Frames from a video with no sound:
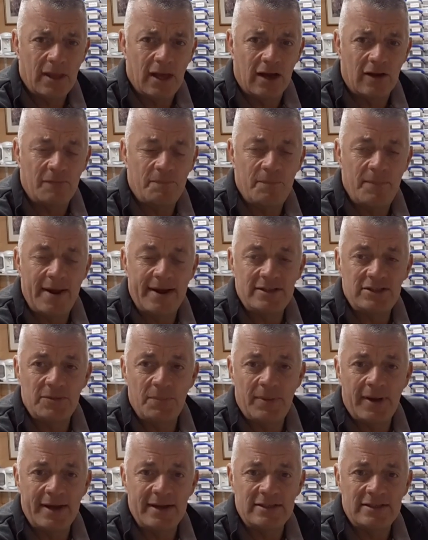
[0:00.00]
I've managed
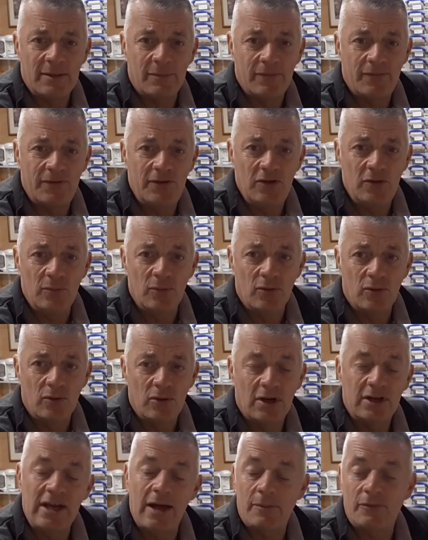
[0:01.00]
to paint up
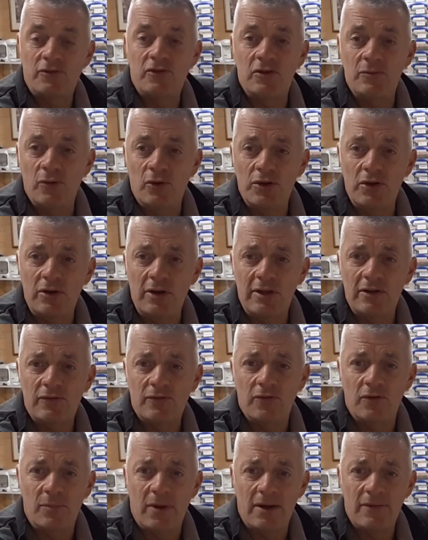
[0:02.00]
two more units
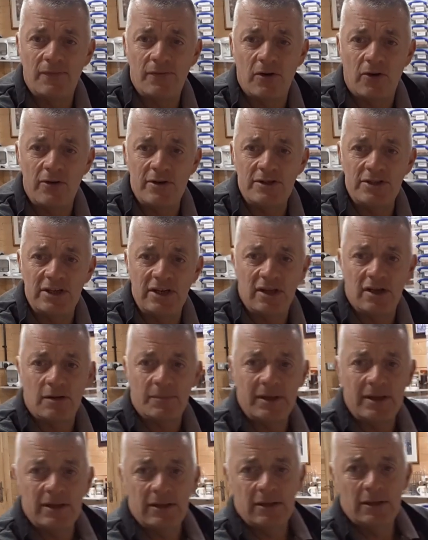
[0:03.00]
for my Florentine
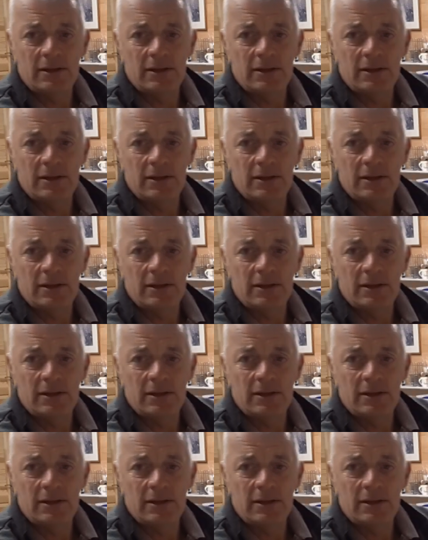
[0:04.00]
army.